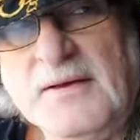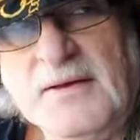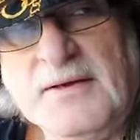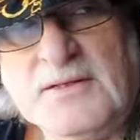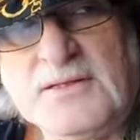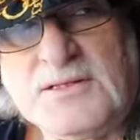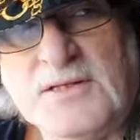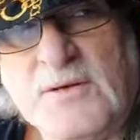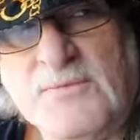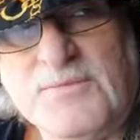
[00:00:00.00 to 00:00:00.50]

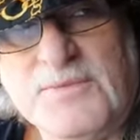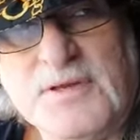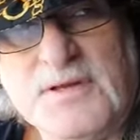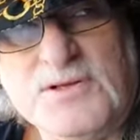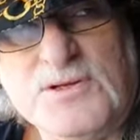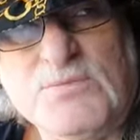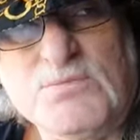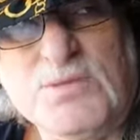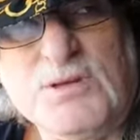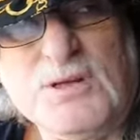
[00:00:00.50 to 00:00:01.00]
something
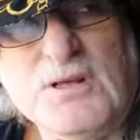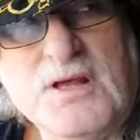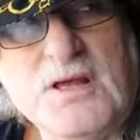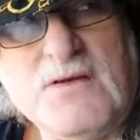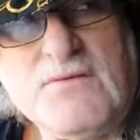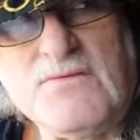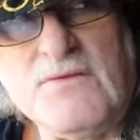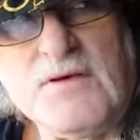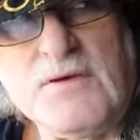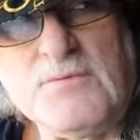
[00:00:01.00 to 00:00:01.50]
to
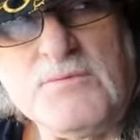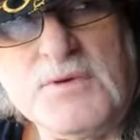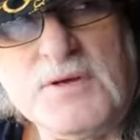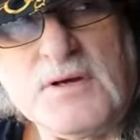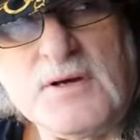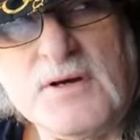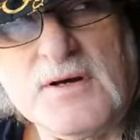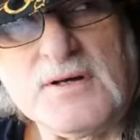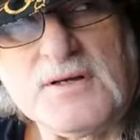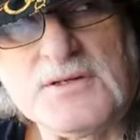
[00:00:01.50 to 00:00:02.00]
believe in,
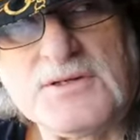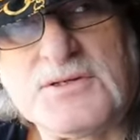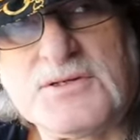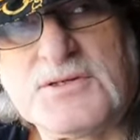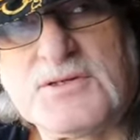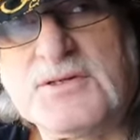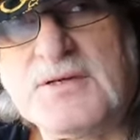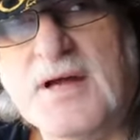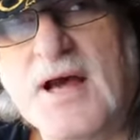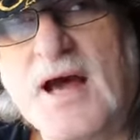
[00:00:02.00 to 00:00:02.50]

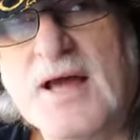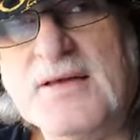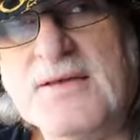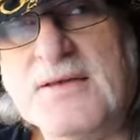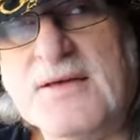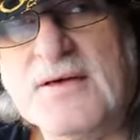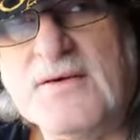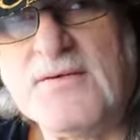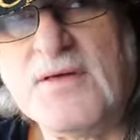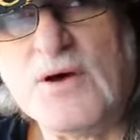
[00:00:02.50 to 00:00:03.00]
because the
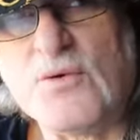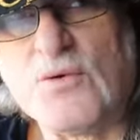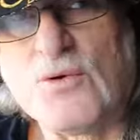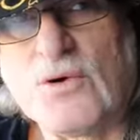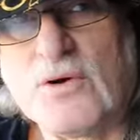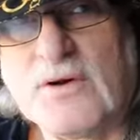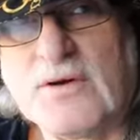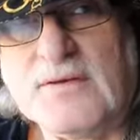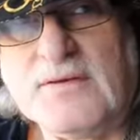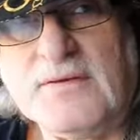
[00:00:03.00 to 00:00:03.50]
idea that we're
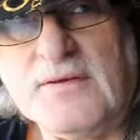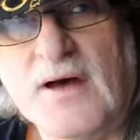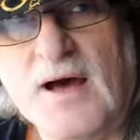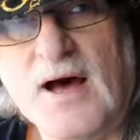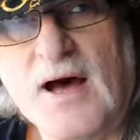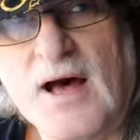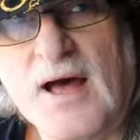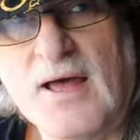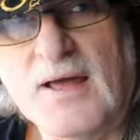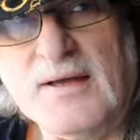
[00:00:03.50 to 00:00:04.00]
going to
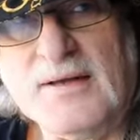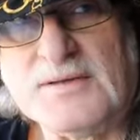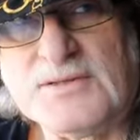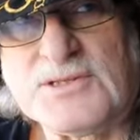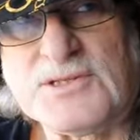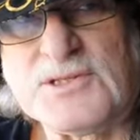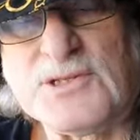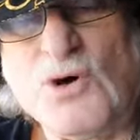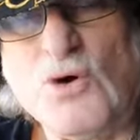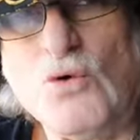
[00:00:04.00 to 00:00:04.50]
die is
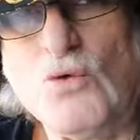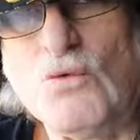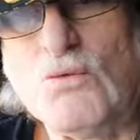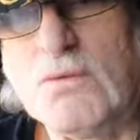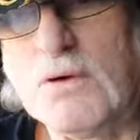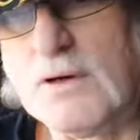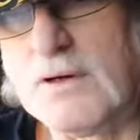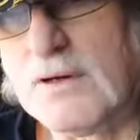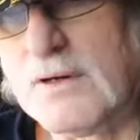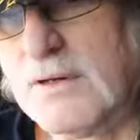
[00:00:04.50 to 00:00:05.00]
so
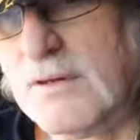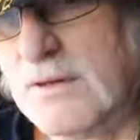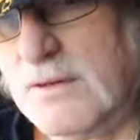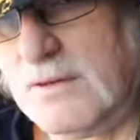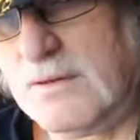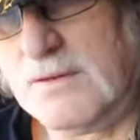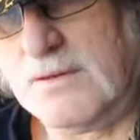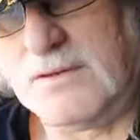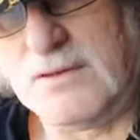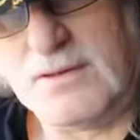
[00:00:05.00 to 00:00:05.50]

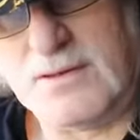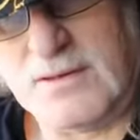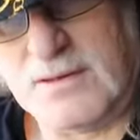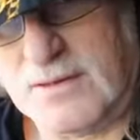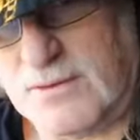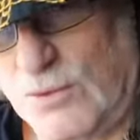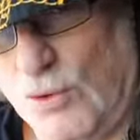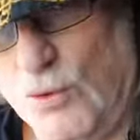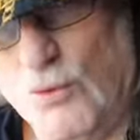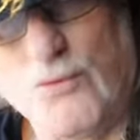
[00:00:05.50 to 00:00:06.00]

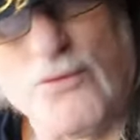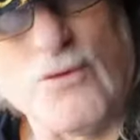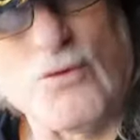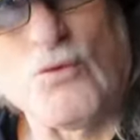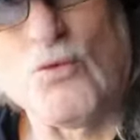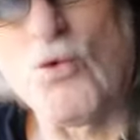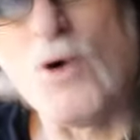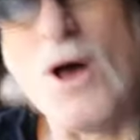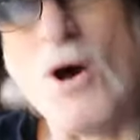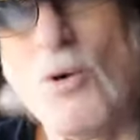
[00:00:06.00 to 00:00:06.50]

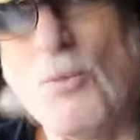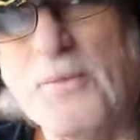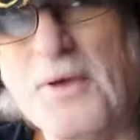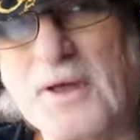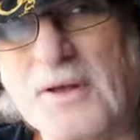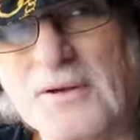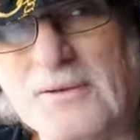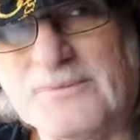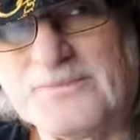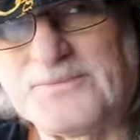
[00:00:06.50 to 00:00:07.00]

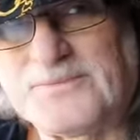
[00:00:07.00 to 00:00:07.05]
overwhelming.